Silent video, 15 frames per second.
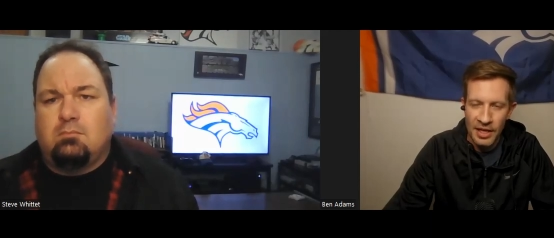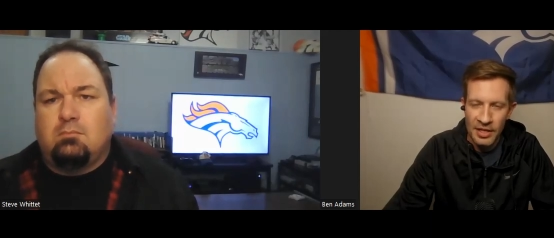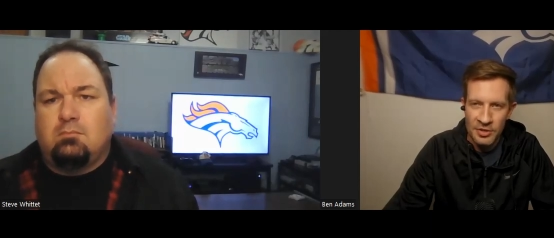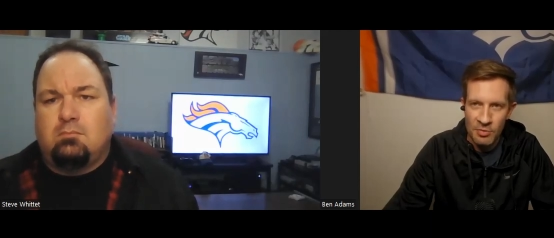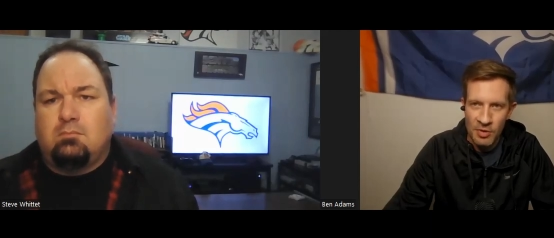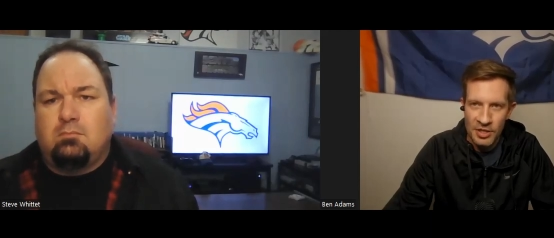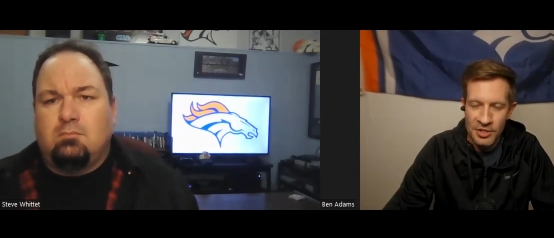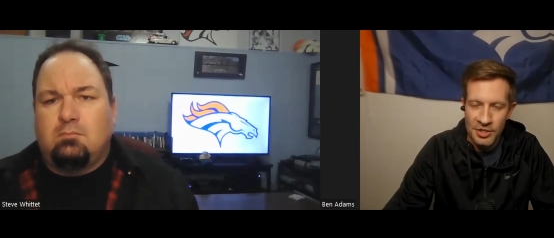
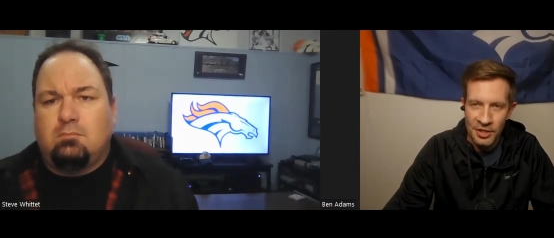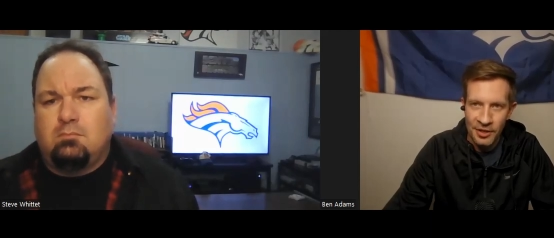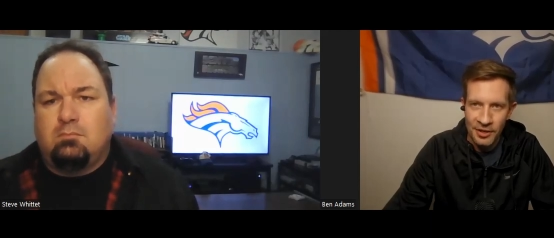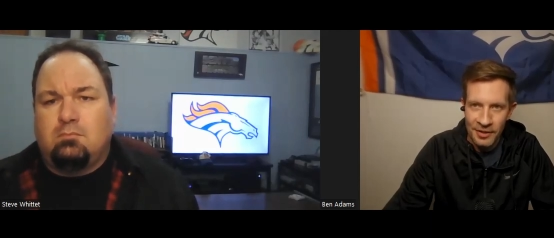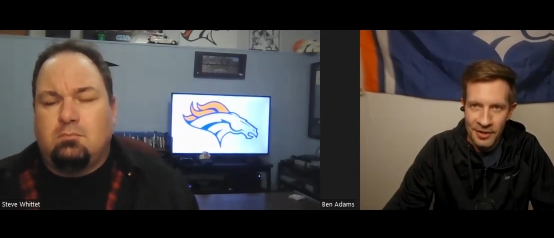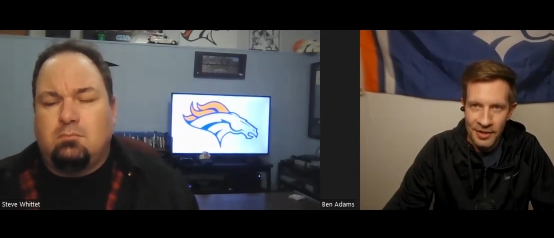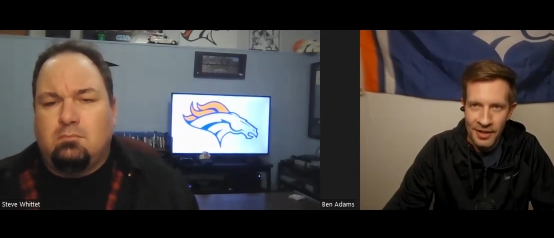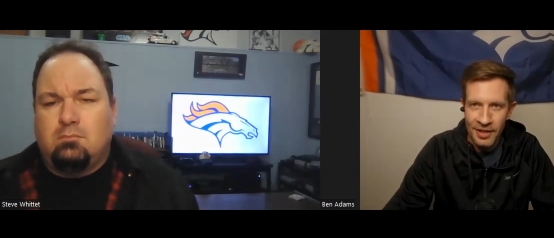Speaker 1: edge
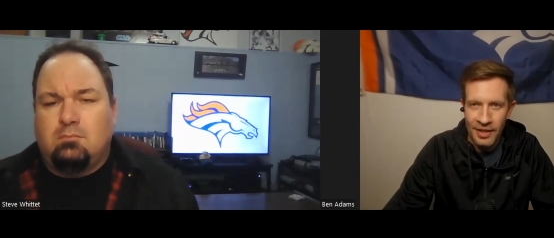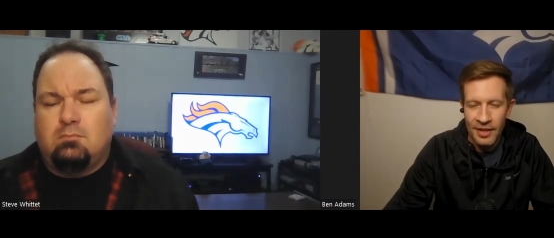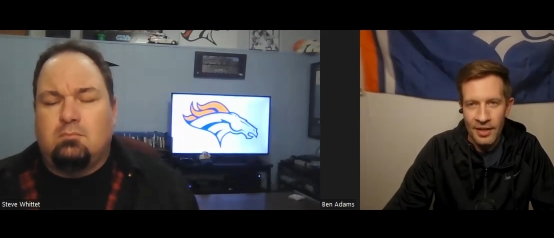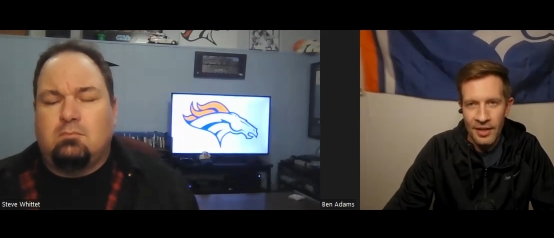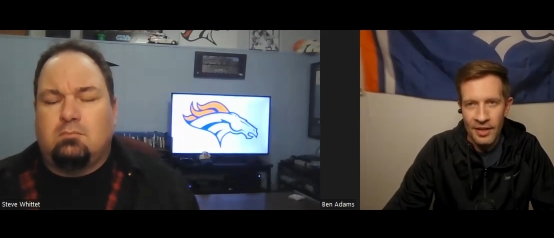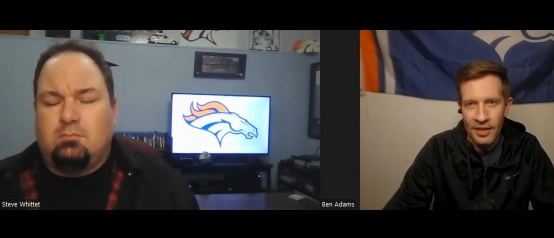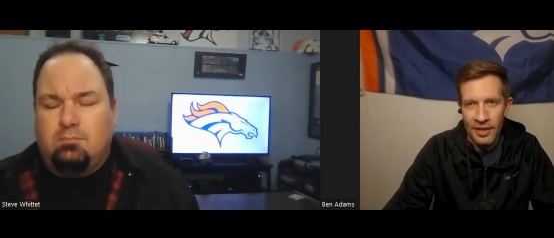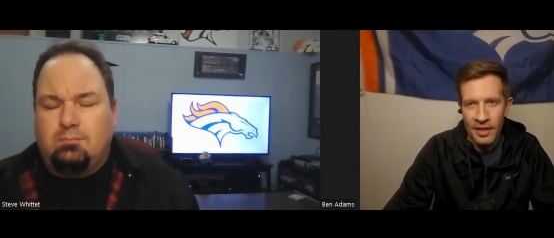rusher
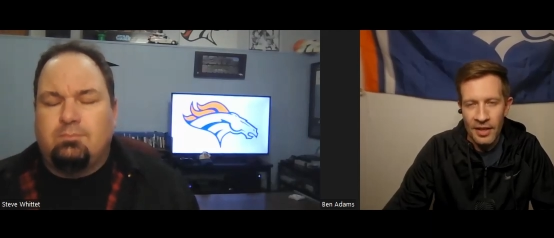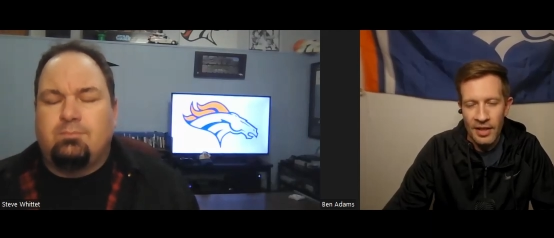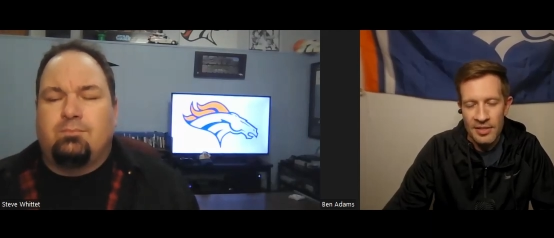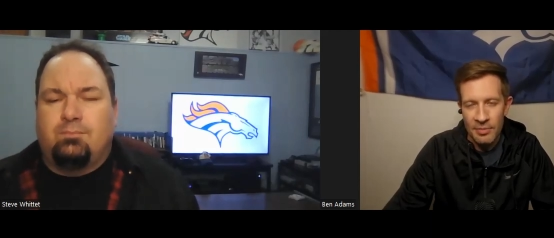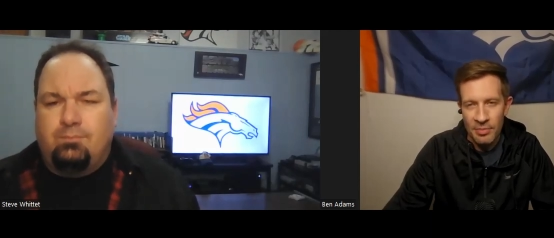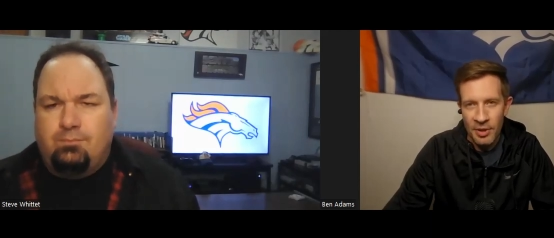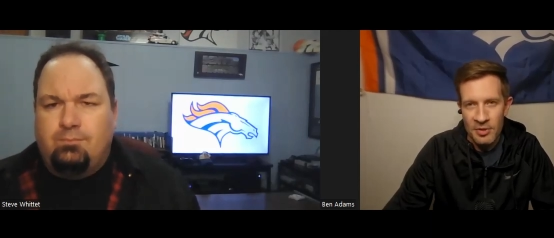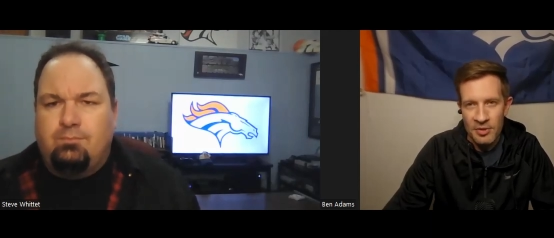
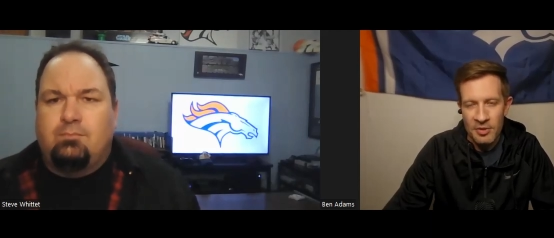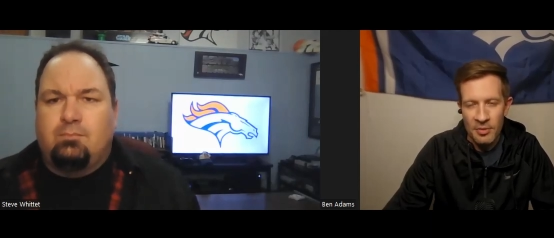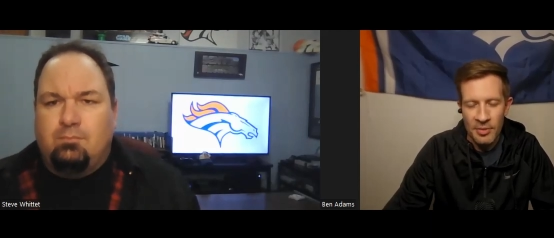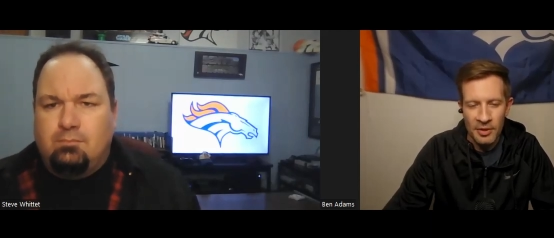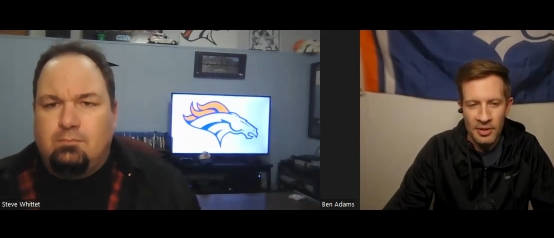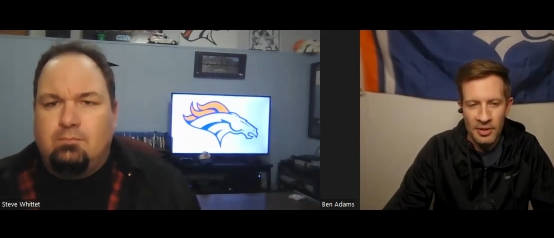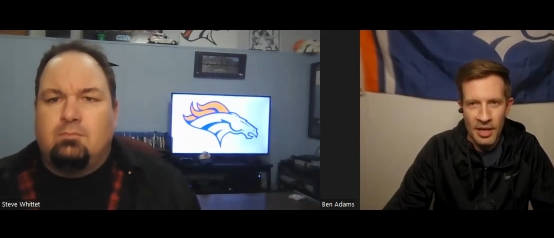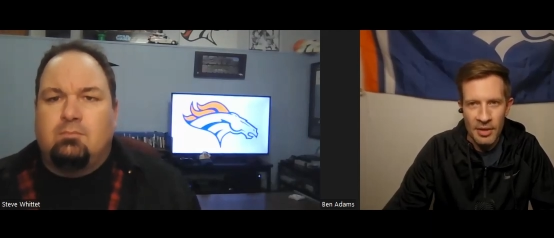as opposed to a middle